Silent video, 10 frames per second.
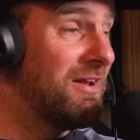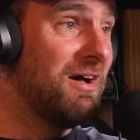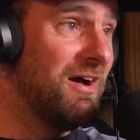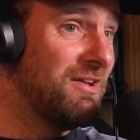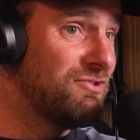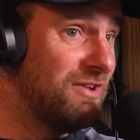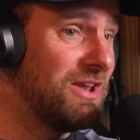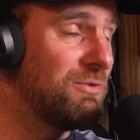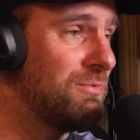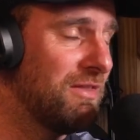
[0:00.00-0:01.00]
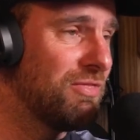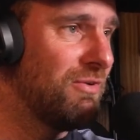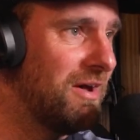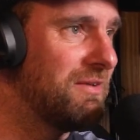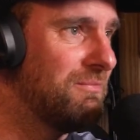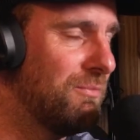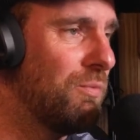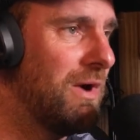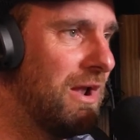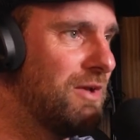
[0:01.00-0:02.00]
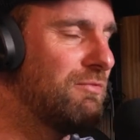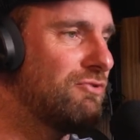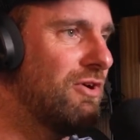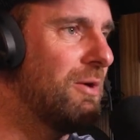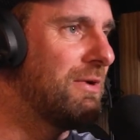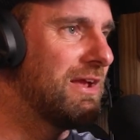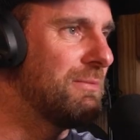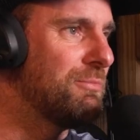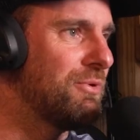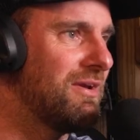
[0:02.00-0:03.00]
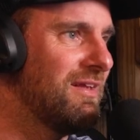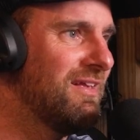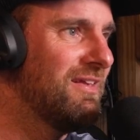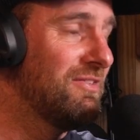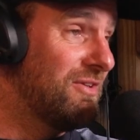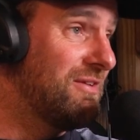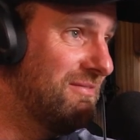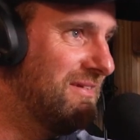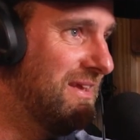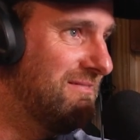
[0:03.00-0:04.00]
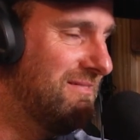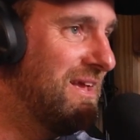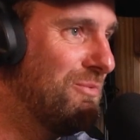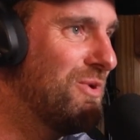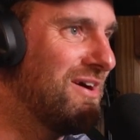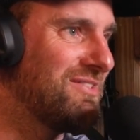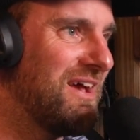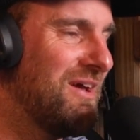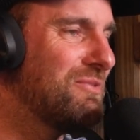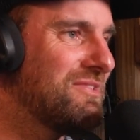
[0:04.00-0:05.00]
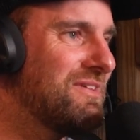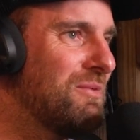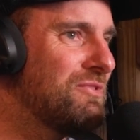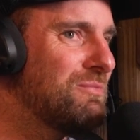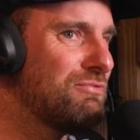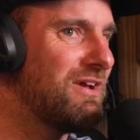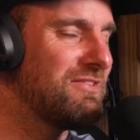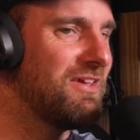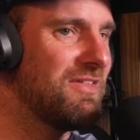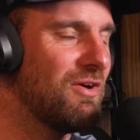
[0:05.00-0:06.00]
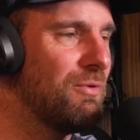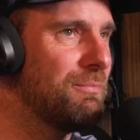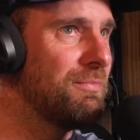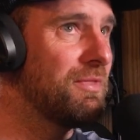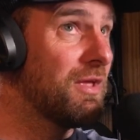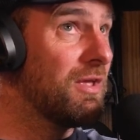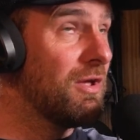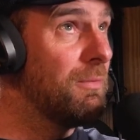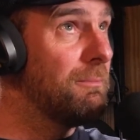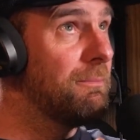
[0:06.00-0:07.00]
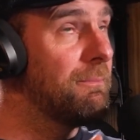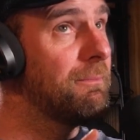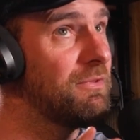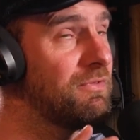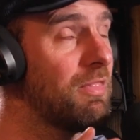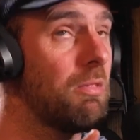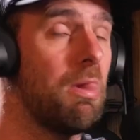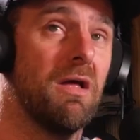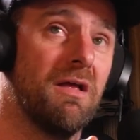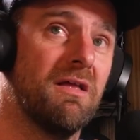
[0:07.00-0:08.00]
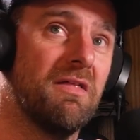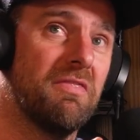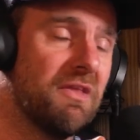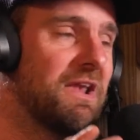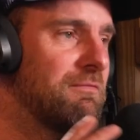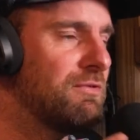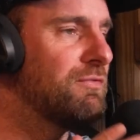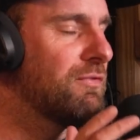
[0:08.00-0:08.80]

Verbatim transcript: and I, I genuinely thought I'd well overshot a braking point. So nice. it, it works. I was yeah. I was impressed, like the com the com the, the level